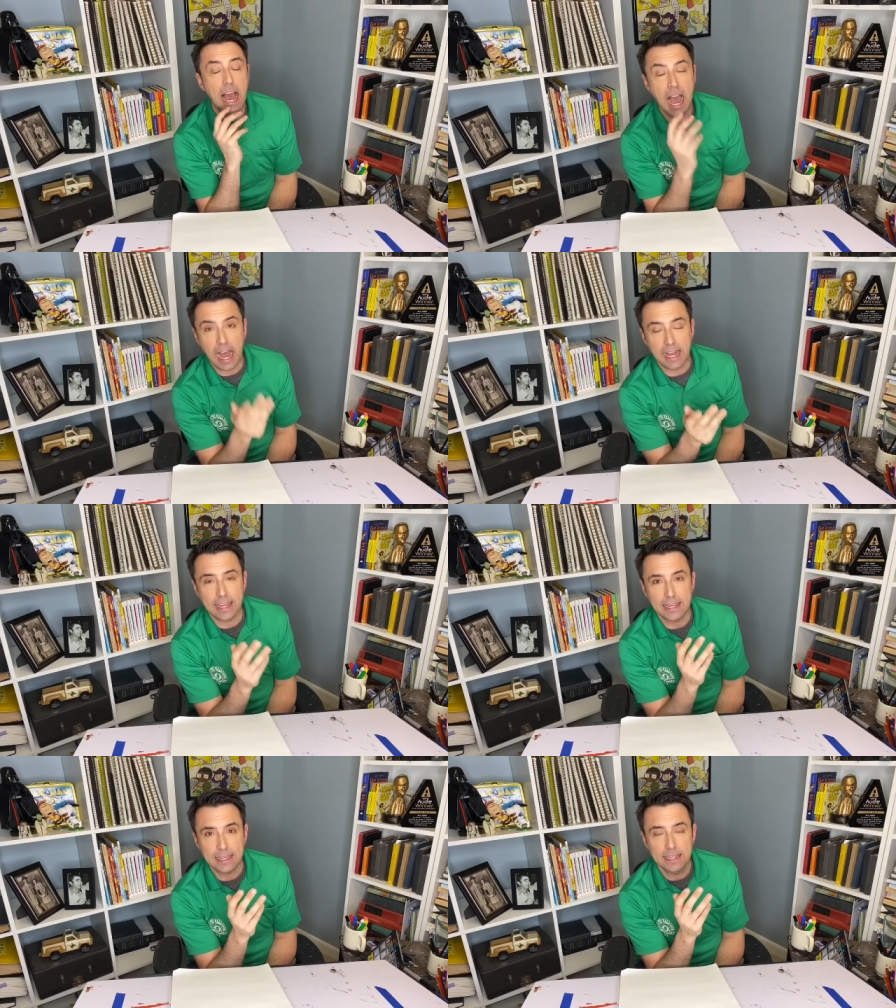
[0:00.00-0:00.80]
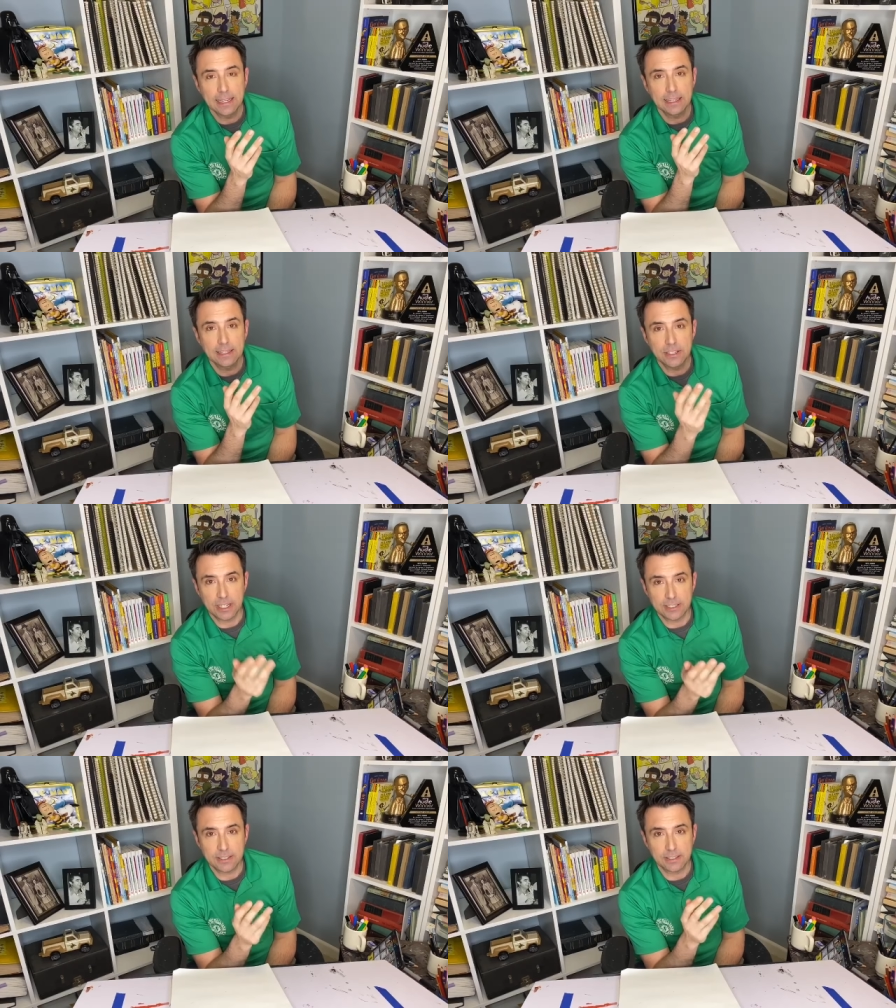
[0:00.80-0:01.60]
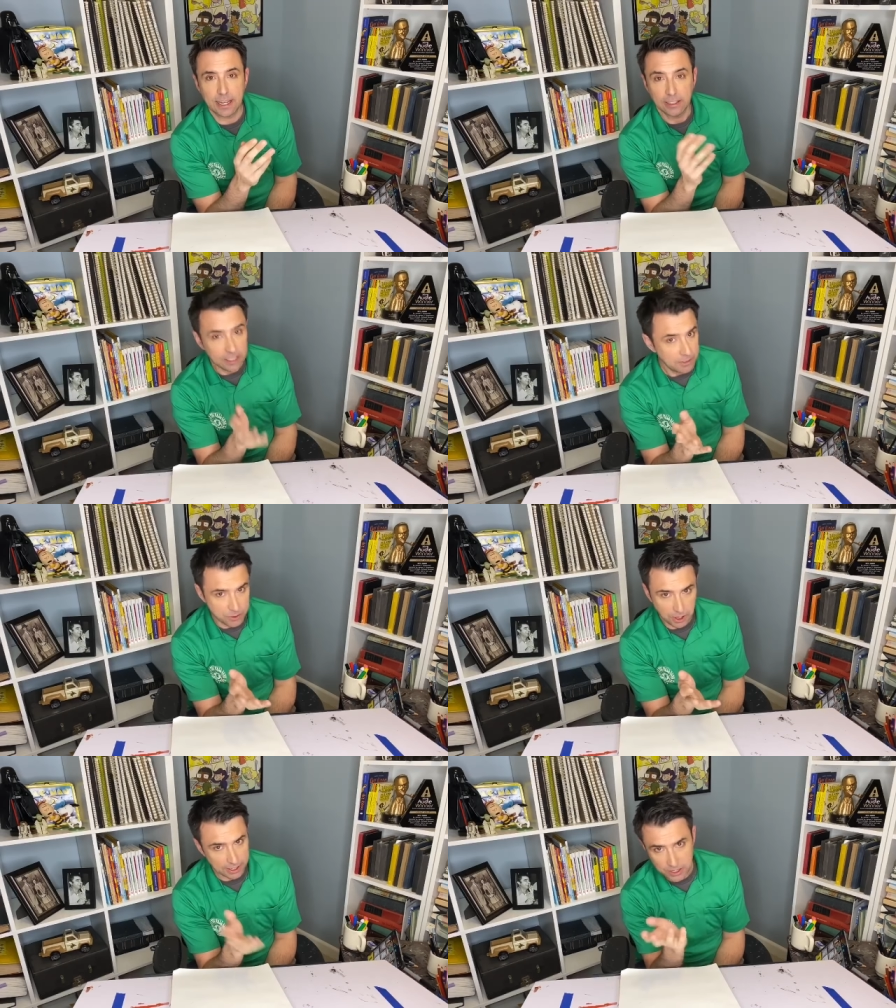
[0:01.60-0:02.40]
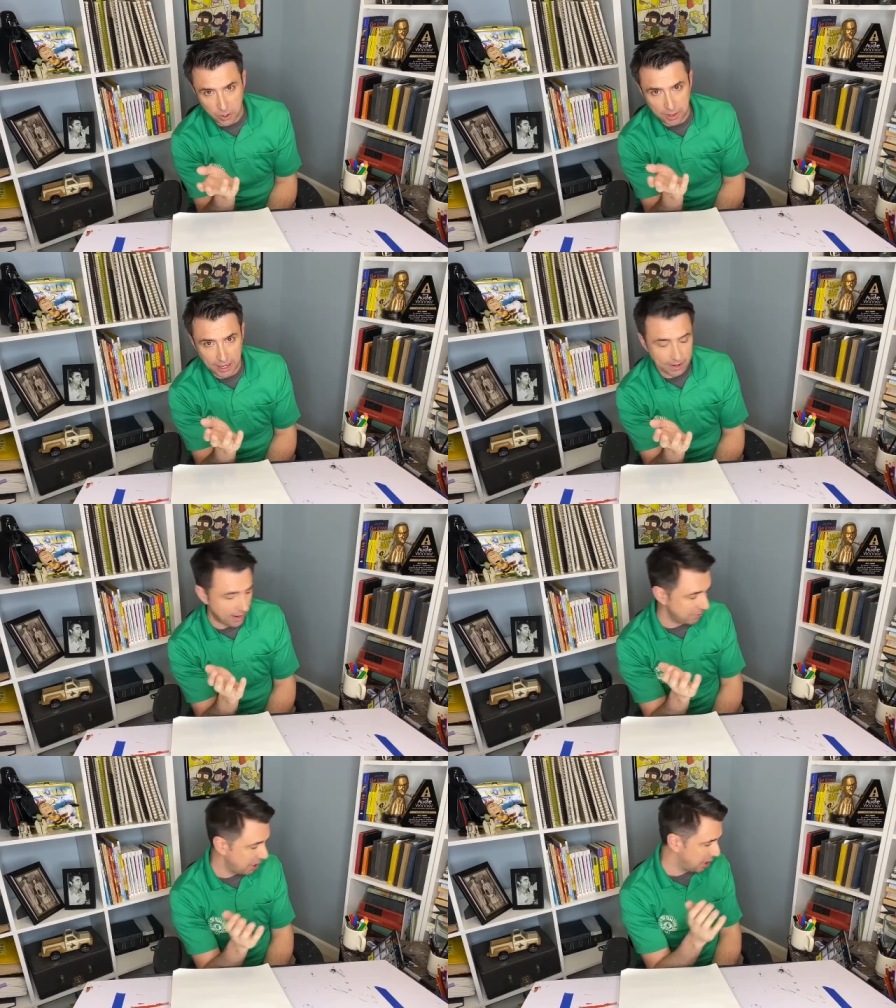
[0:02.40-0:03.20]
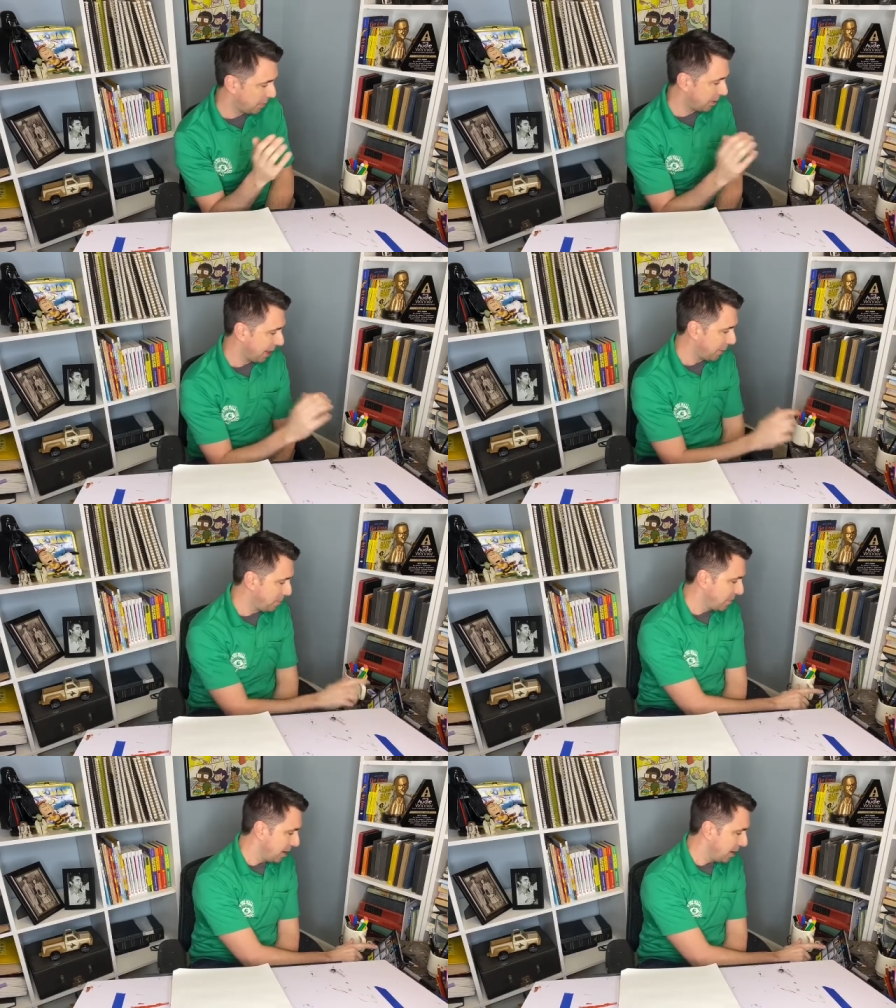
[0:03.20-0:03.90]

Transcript: I just I love to draw, and you know that I, have talked about that.